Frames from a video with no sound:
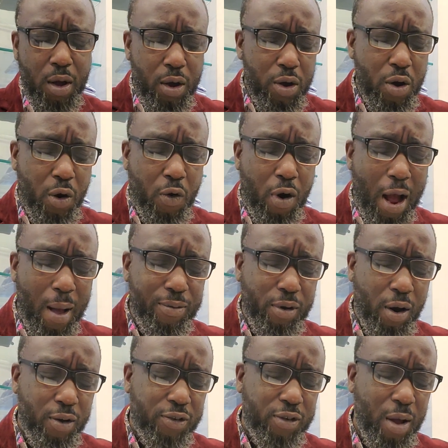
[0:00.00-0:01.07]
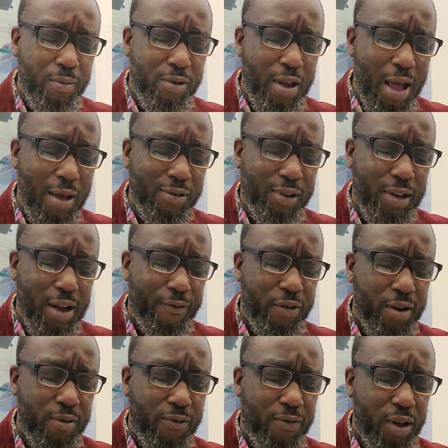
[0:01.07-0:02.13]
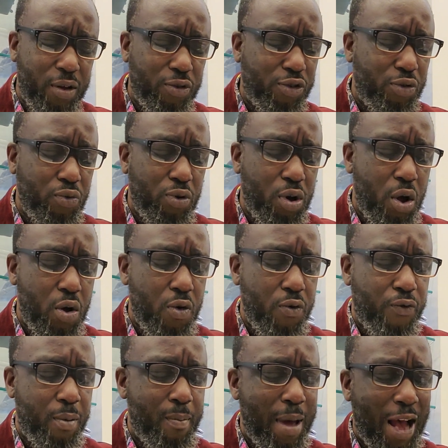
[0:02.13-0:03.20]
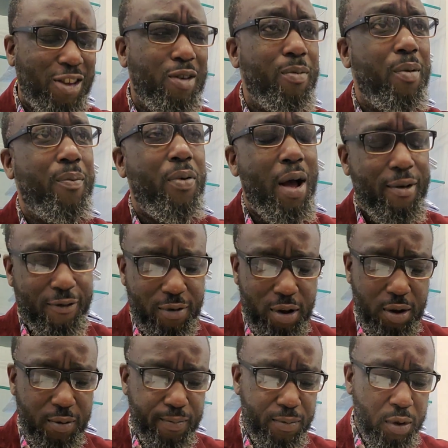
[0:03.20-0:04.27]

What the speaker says: Your crops are sometimes left in the fields too long for maximum profit.